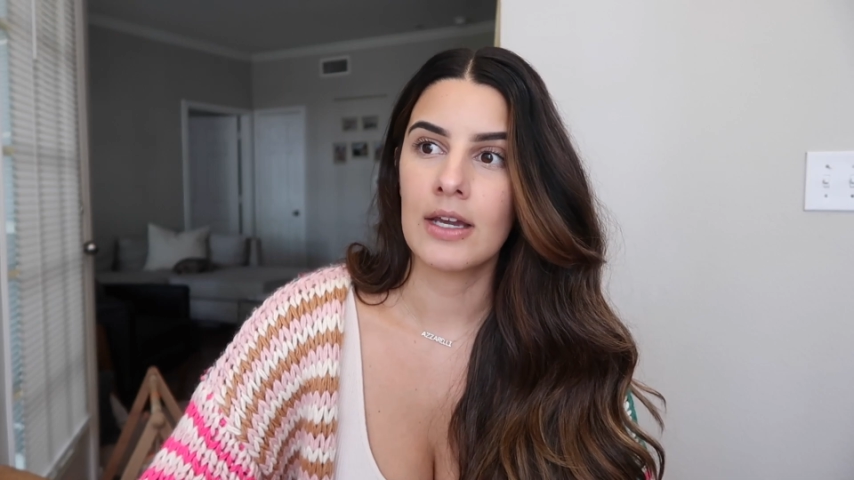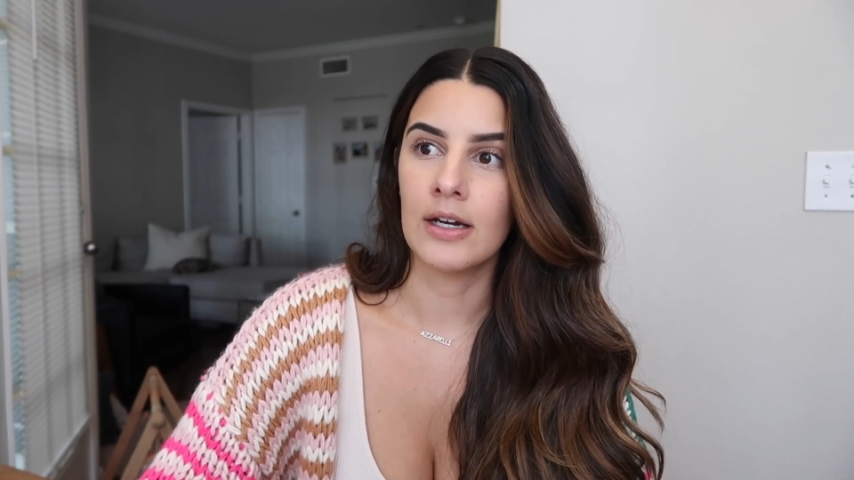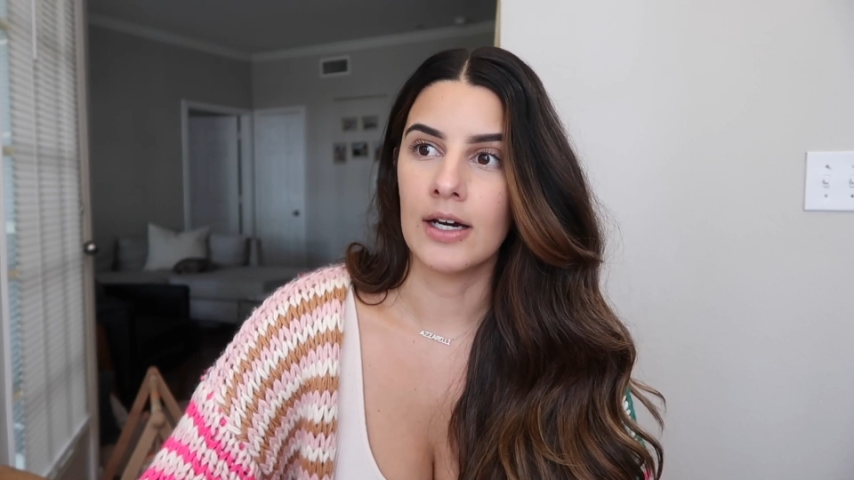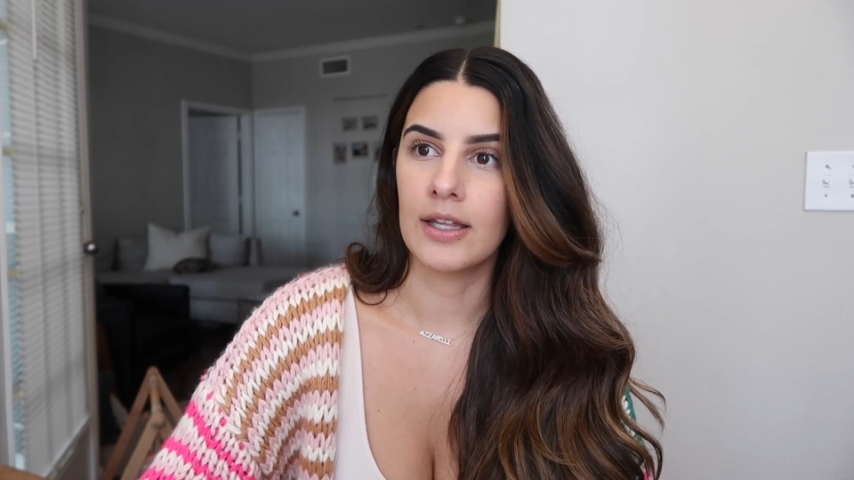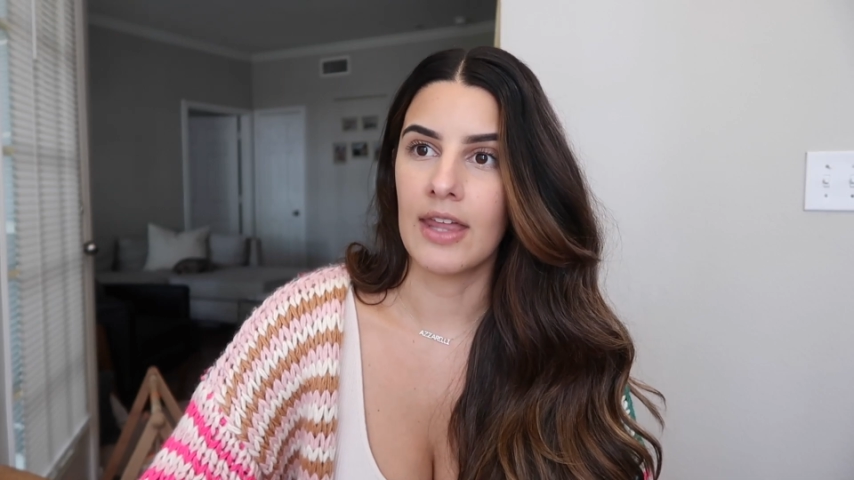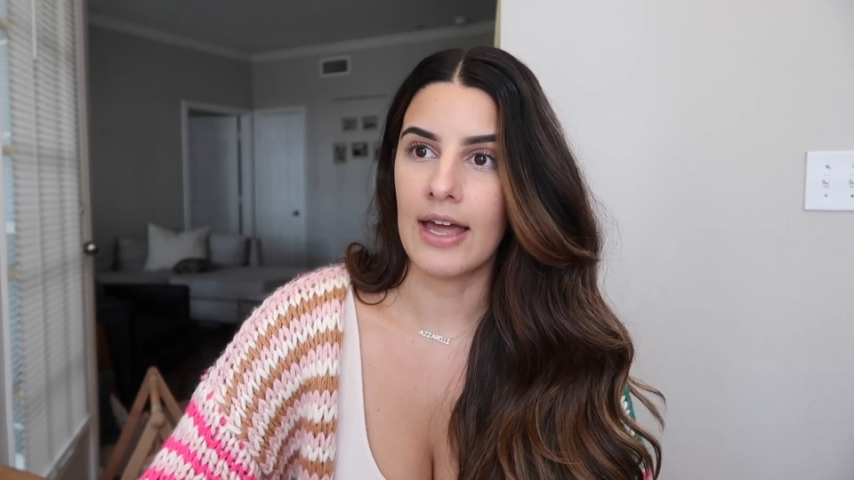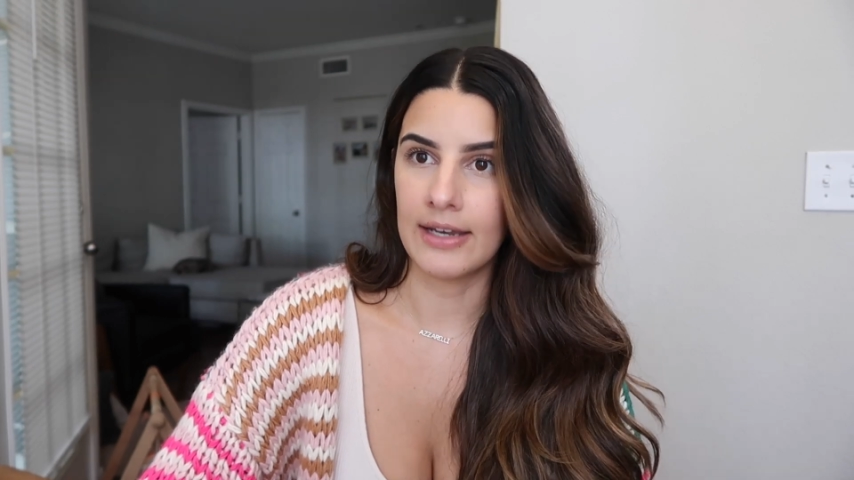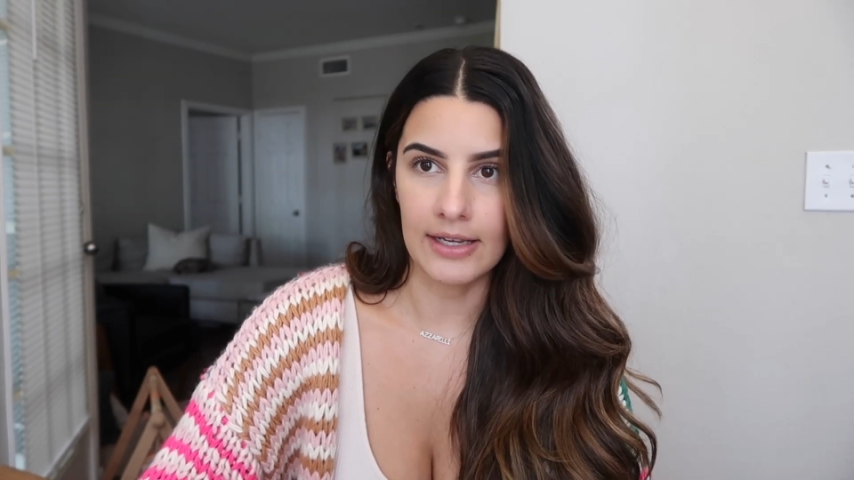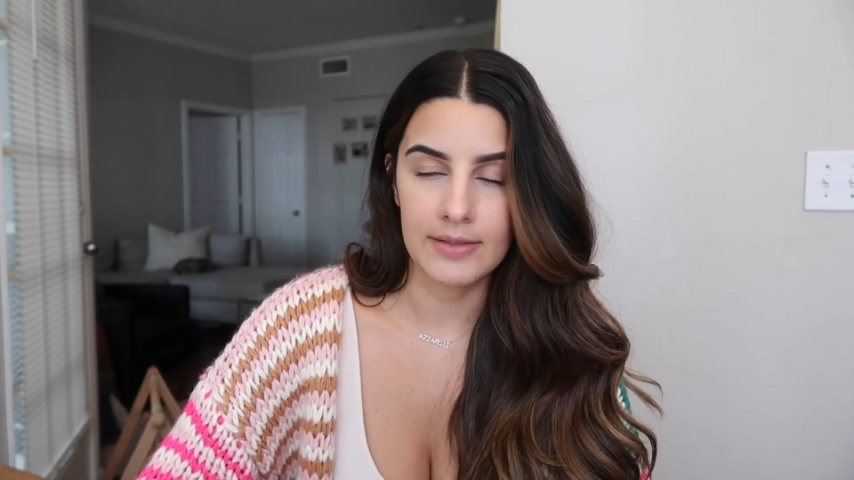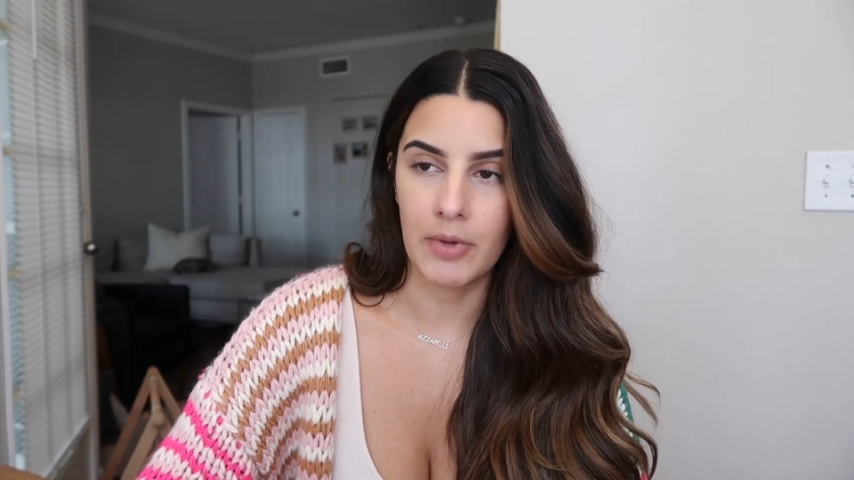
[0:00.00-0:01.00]
that
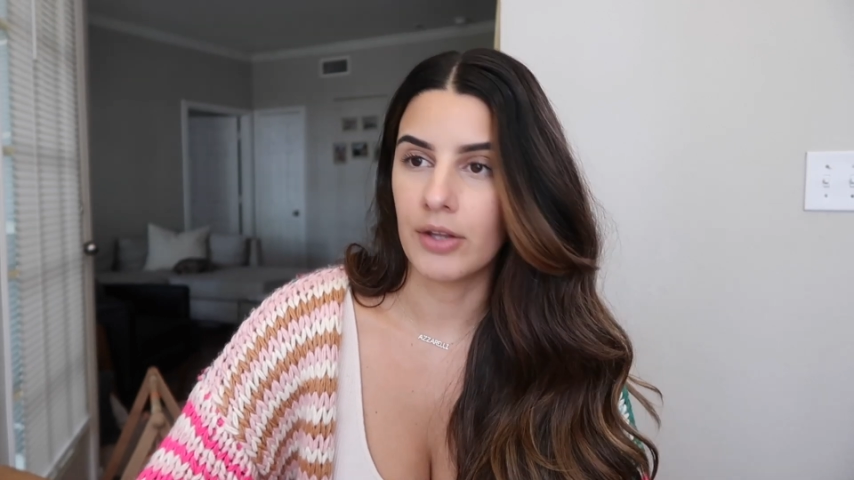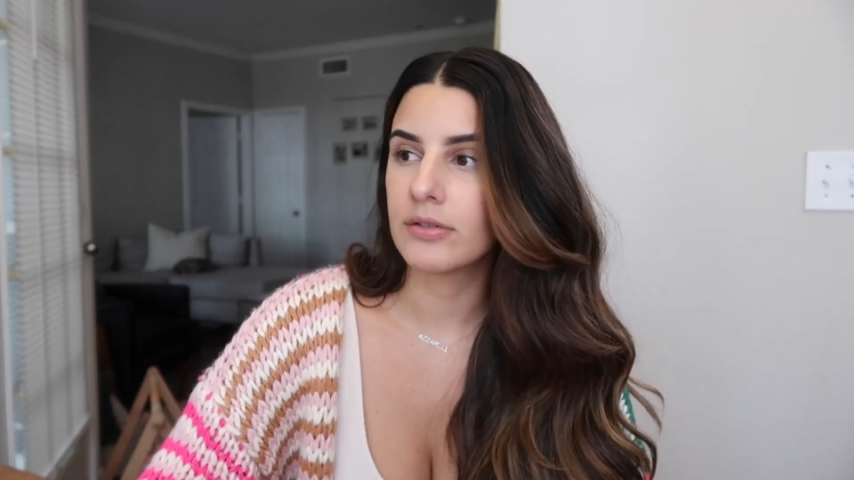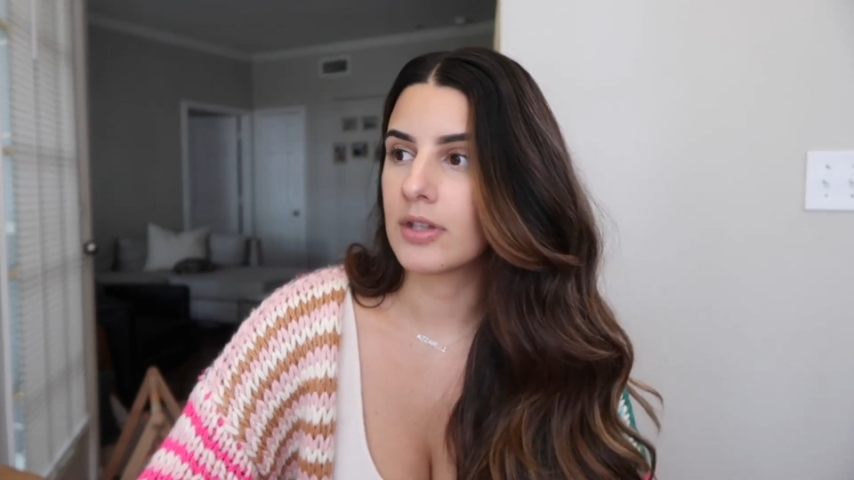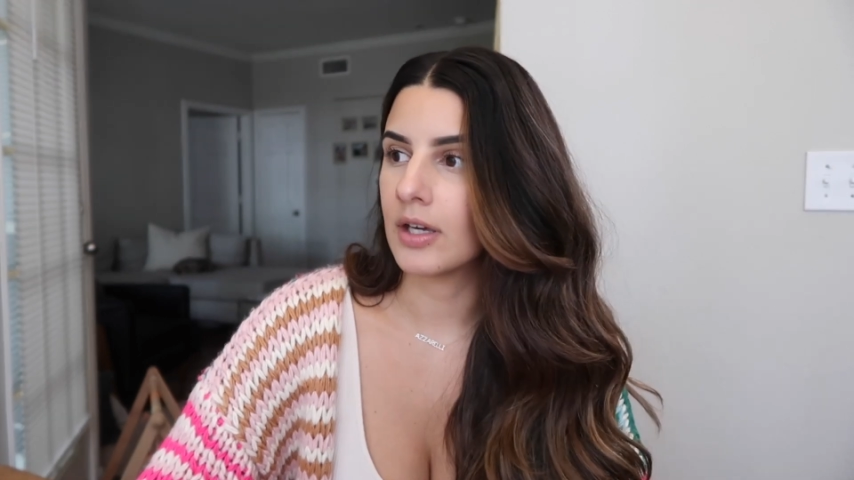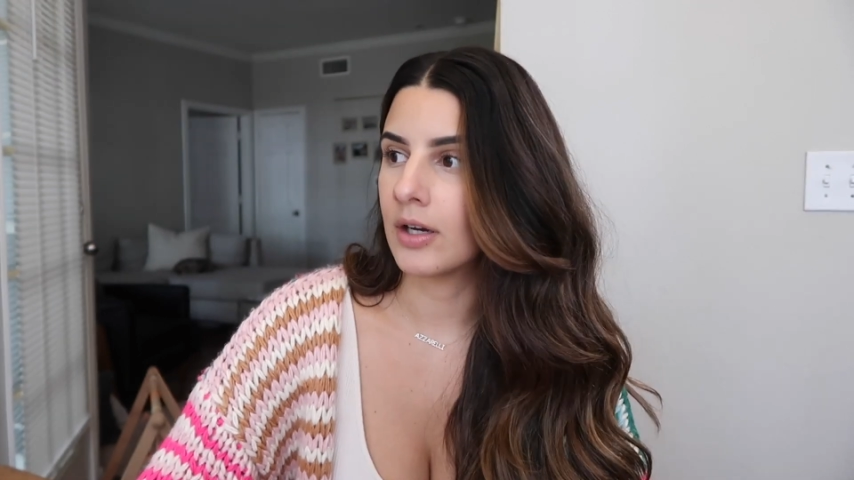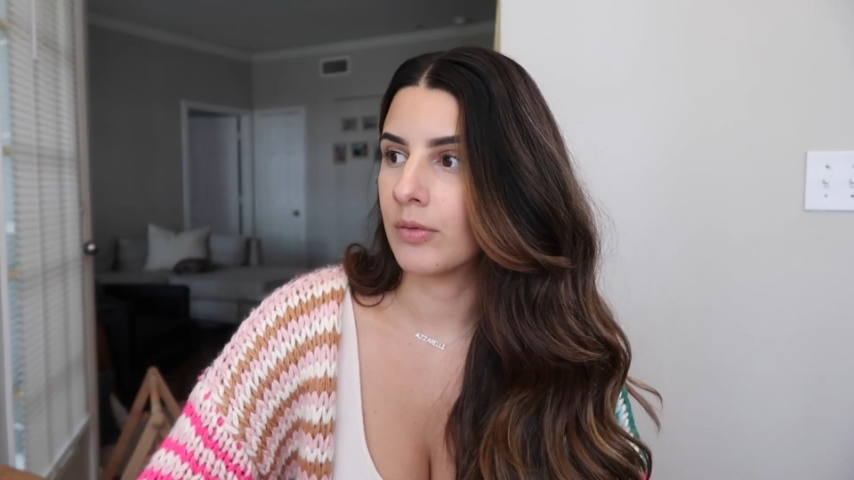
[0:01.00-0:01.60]
next month.